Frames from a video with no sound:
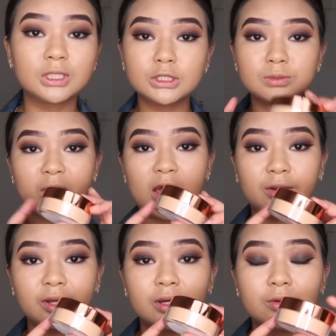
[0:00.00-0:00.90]
this
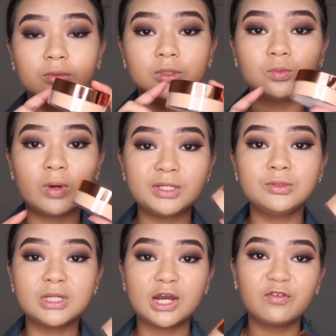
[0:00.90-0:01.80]
powder was way
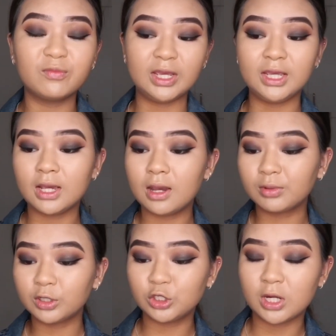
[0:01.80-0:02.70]
too dark for me, I'm
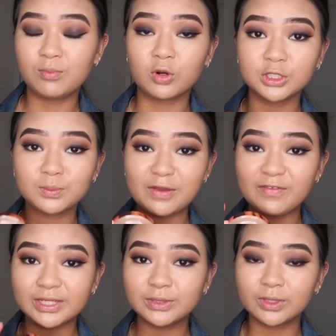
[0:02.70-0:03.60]
going to try bronze my
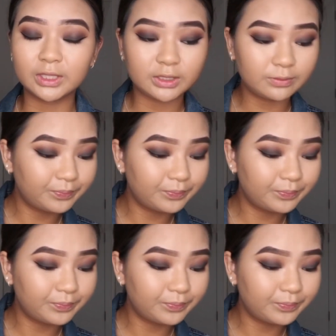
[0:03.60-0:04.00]
face with it.